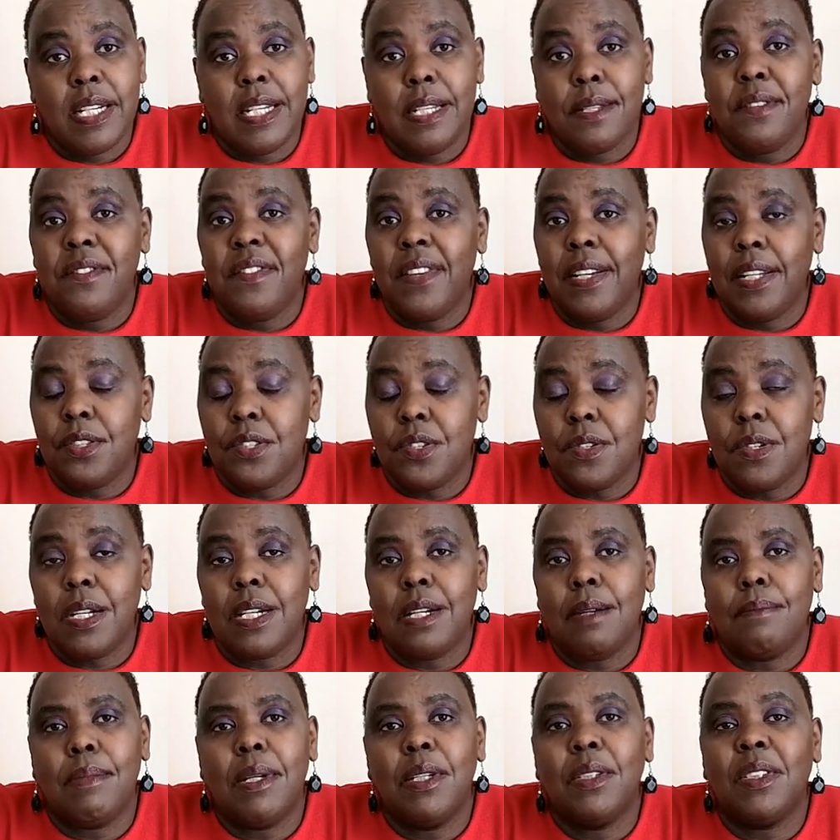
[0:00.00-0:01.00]
and if I talk
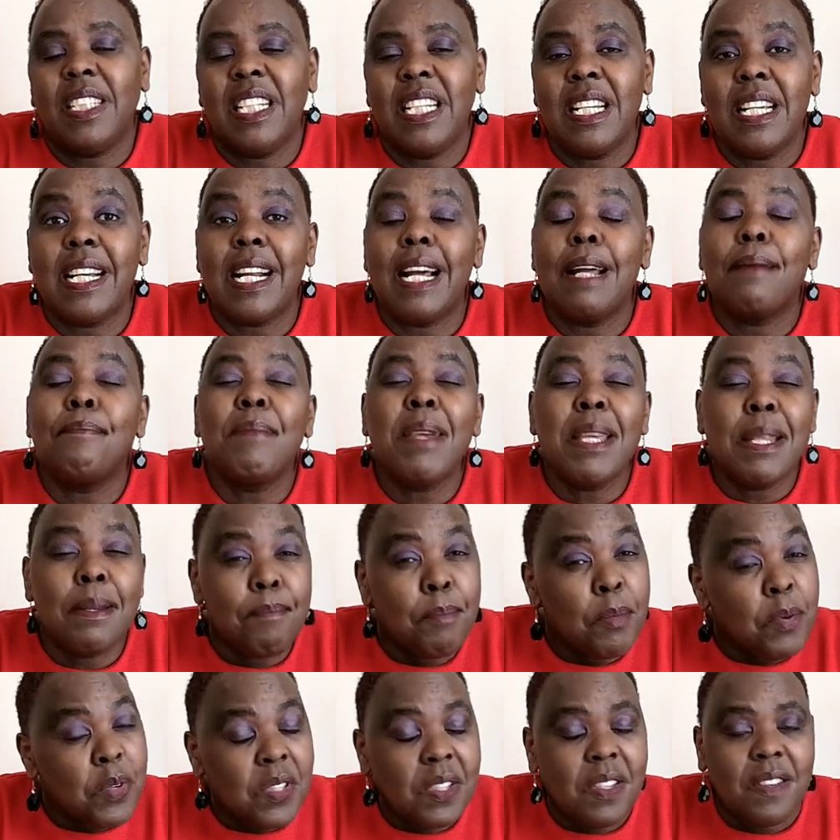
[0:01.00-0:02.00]
about England, in
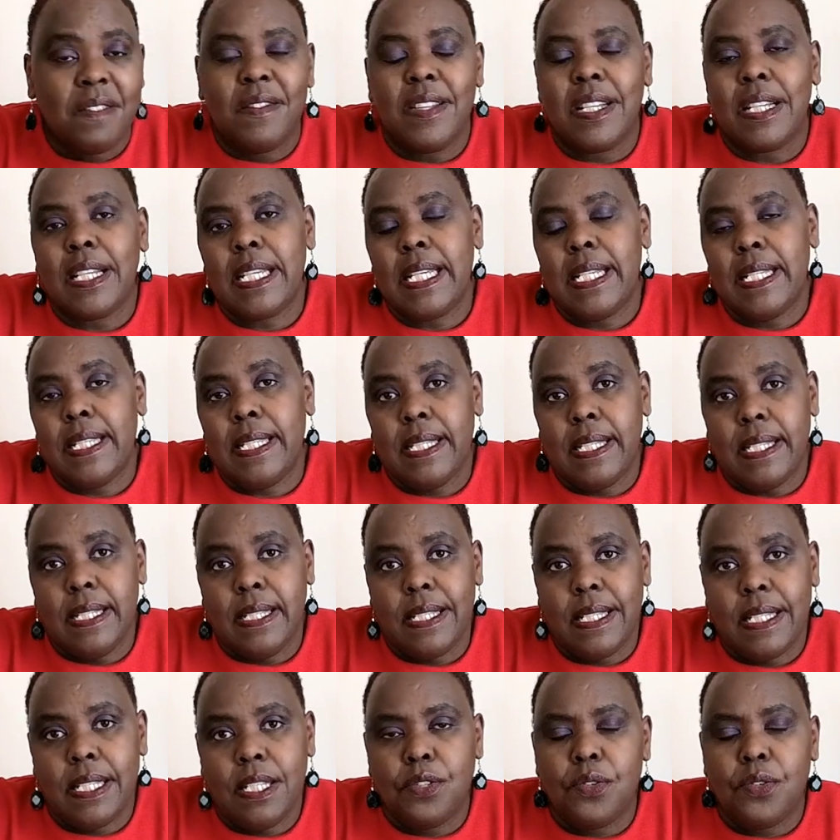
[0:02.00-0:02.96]
most of the cases.